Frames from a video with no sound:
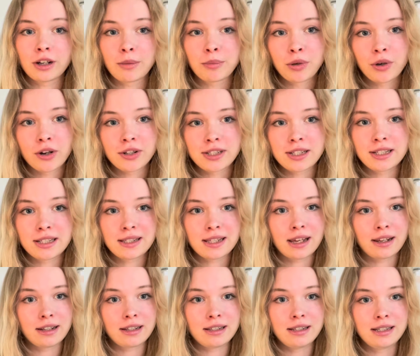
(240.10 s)
a process
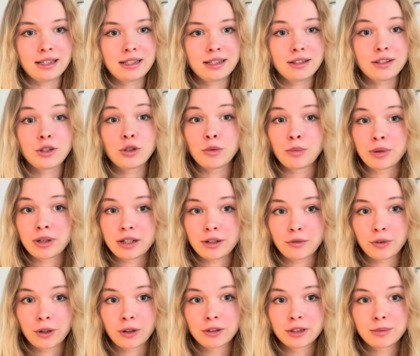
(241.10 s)
that is super
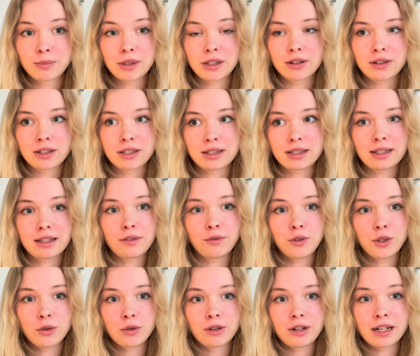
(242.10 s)
difficult, because if
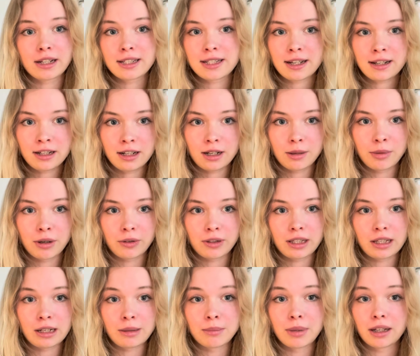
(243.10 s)
you're excited about
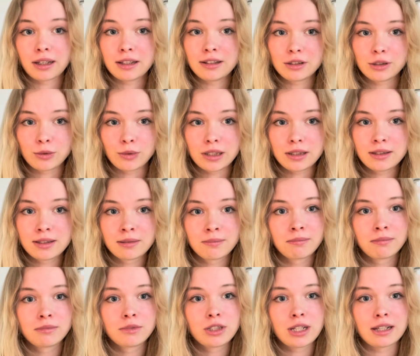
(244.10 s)
getting back into it,
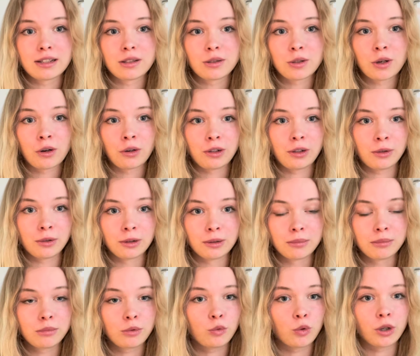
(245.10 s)
chances are you'll
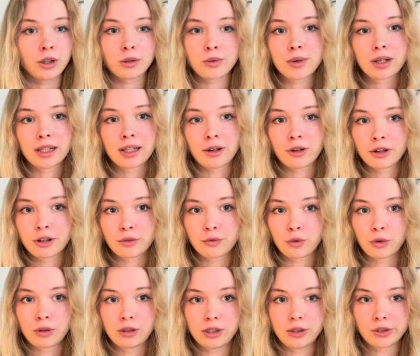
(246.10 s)
work really hard
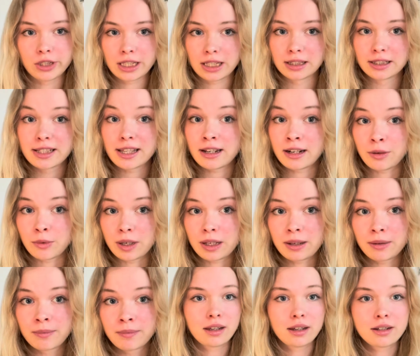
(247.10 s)
for your skills anyway.
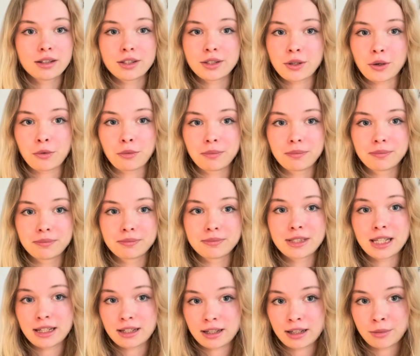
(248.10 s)
So,
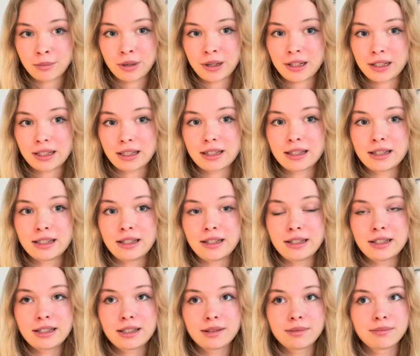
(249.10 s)
taking a break
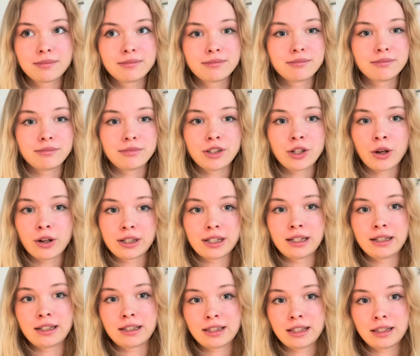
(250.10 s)
is not
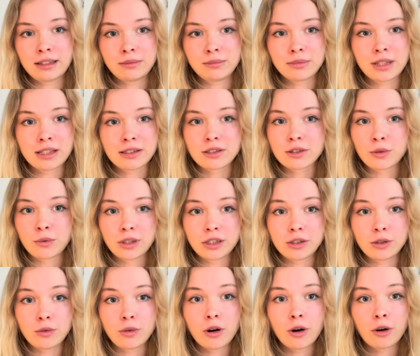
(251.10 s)
anything that's going
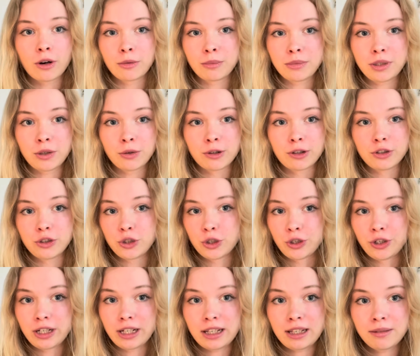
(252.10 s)
to harm your
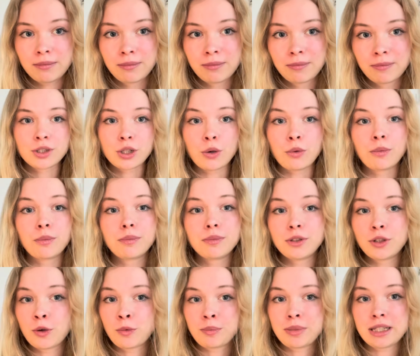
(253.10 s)
journey, so
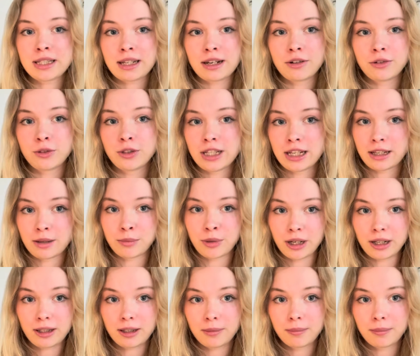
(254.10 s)
don't be scared to take a break.